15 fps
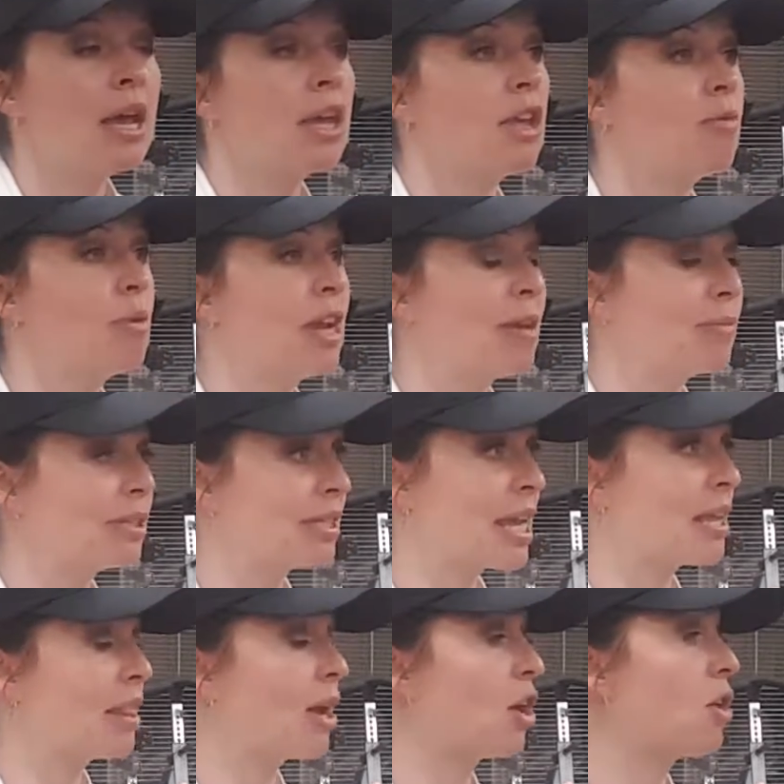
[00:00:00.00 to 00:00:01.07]
You've been able to
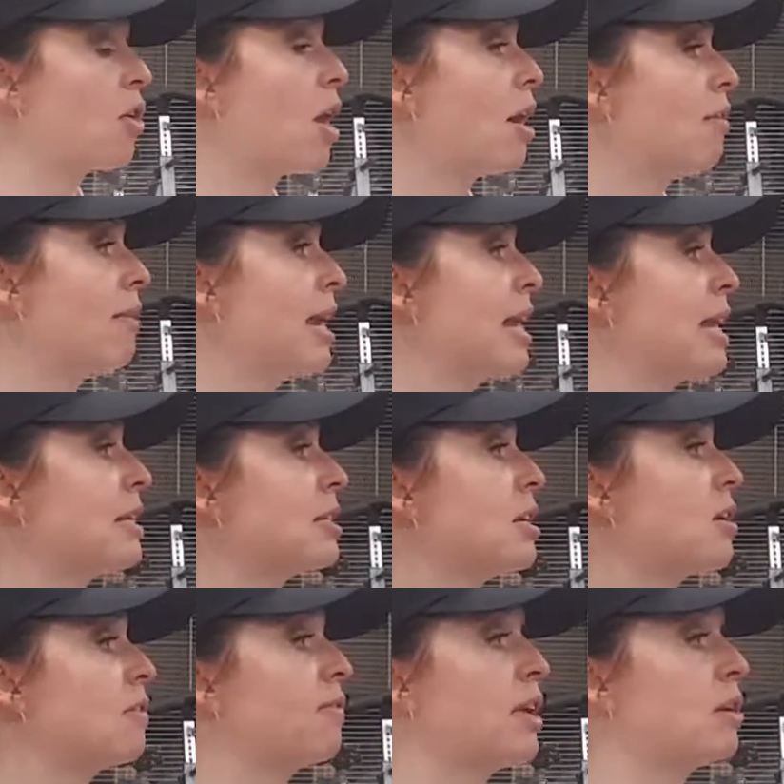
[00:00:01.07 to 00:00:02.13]
take your heart rate into
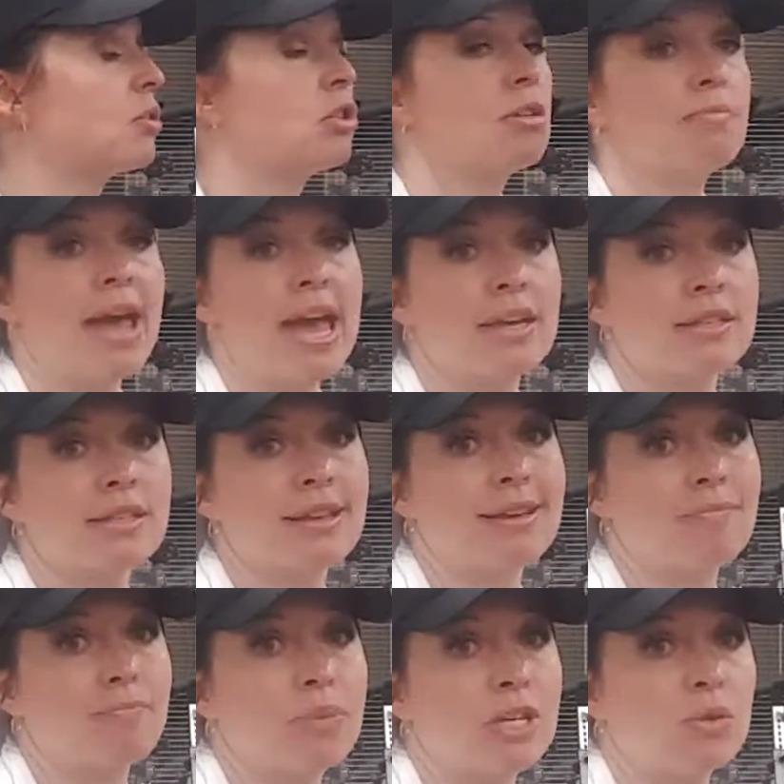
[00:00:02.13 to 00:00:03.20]
your VO2 max
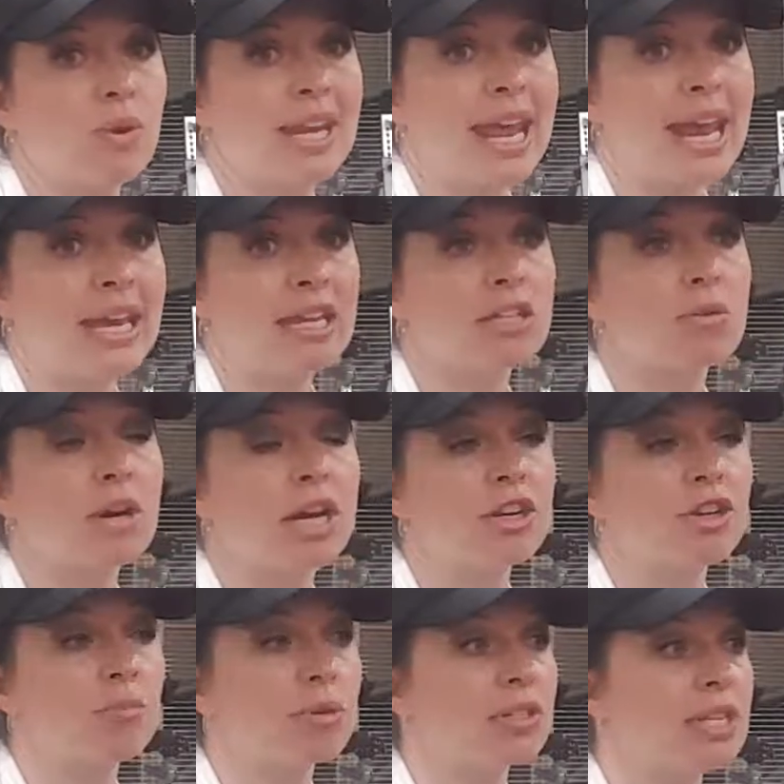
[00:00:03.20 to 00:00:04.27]
at between 80 to
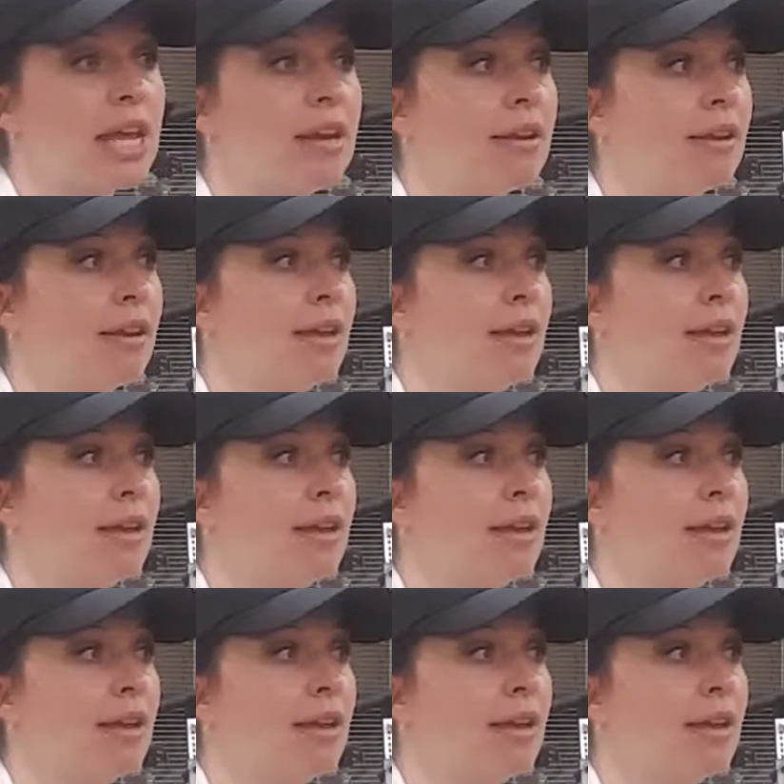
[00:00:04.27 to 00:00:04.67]
100%.